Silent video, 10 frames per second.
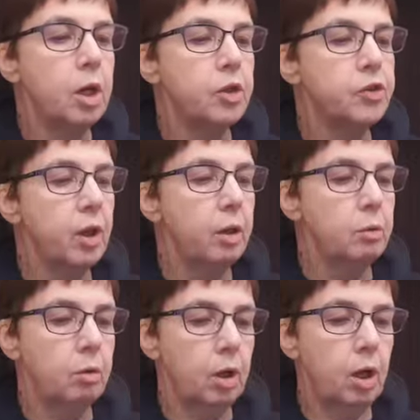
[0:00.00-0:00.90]

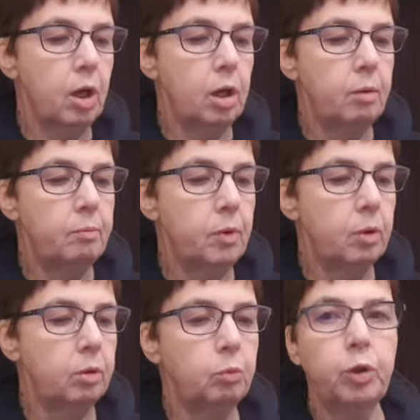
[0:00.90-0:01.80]
So
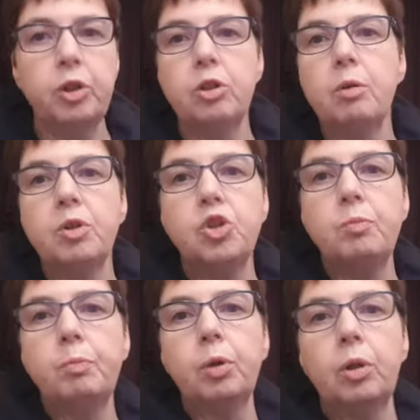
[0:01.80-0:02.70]
what you do is you
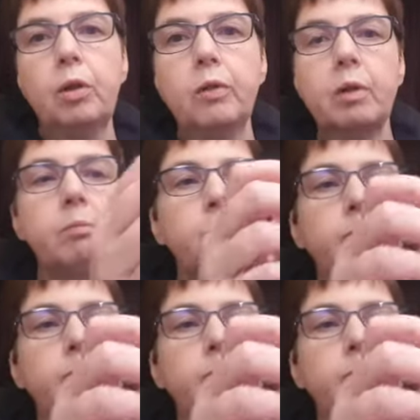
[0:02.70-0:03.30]
pull on the